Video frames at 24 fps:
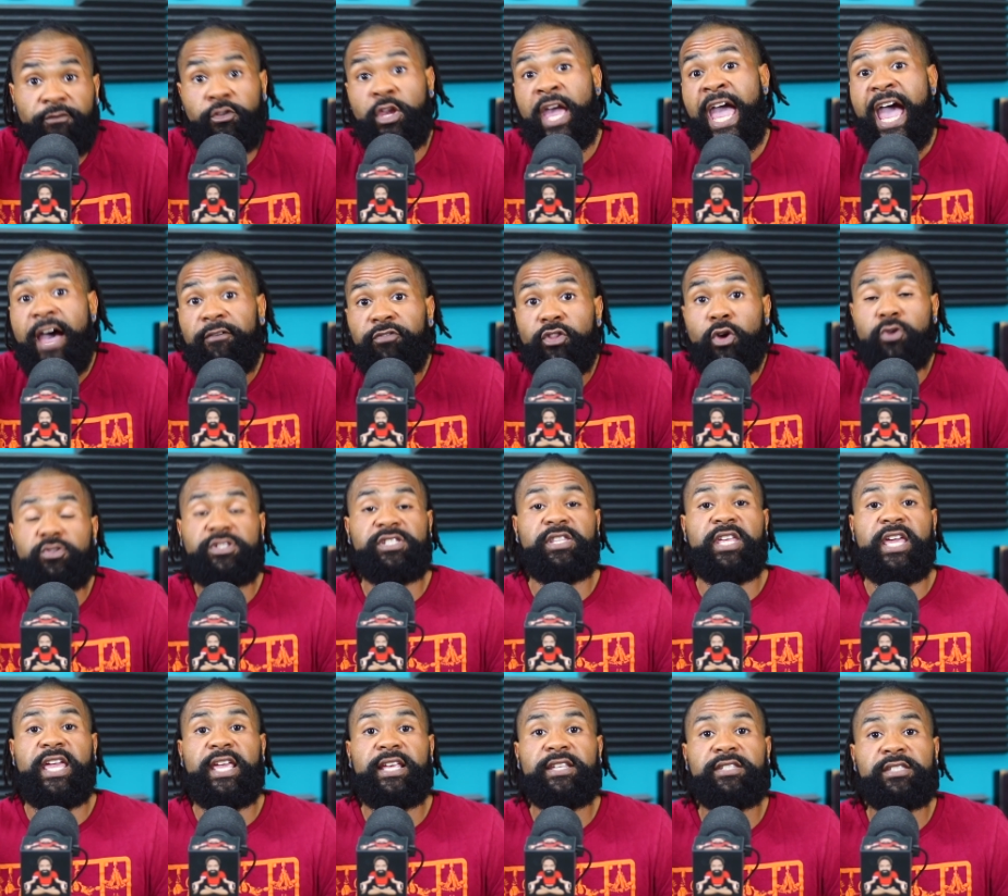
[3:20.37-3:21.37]
If you have those
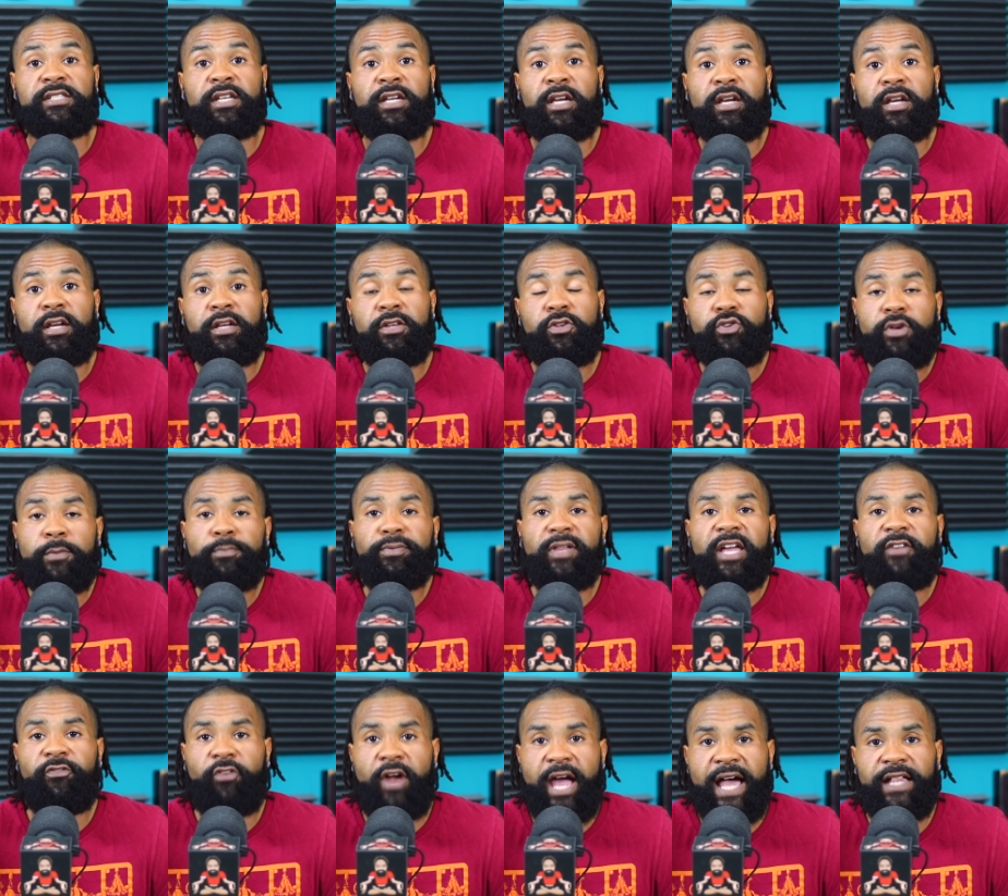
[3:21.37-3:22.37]
things, you can
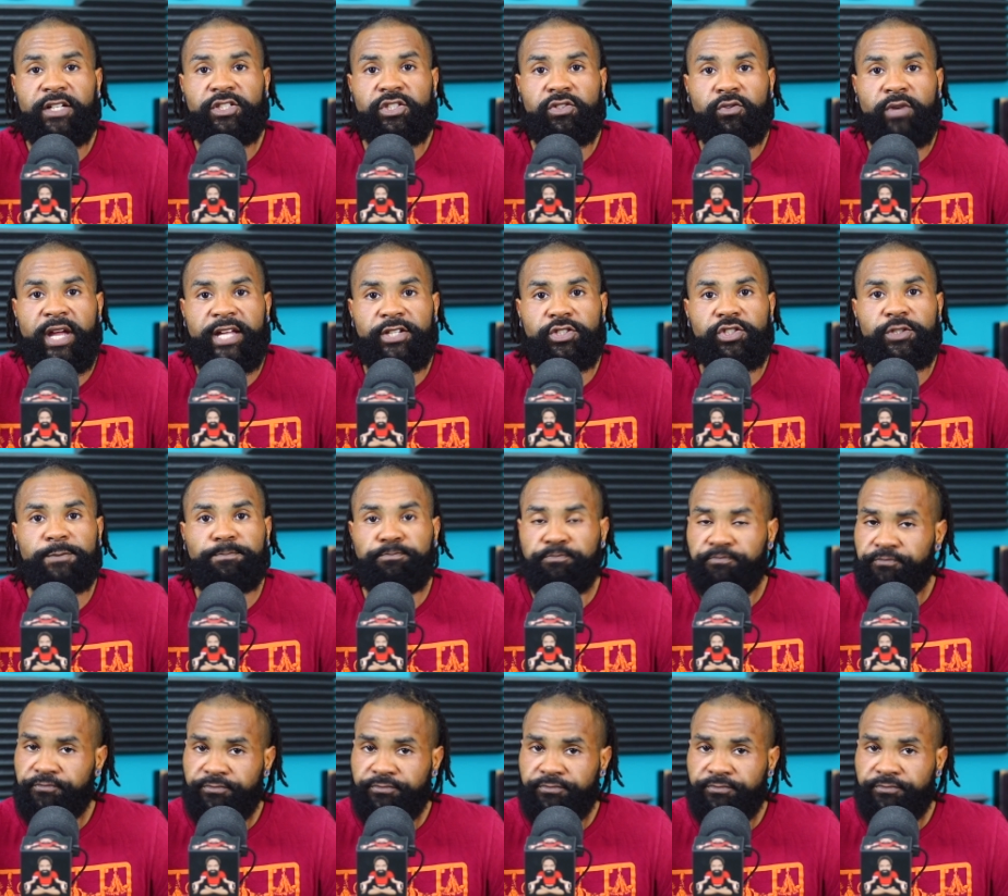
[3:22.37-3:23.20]
play for Alex Grinch.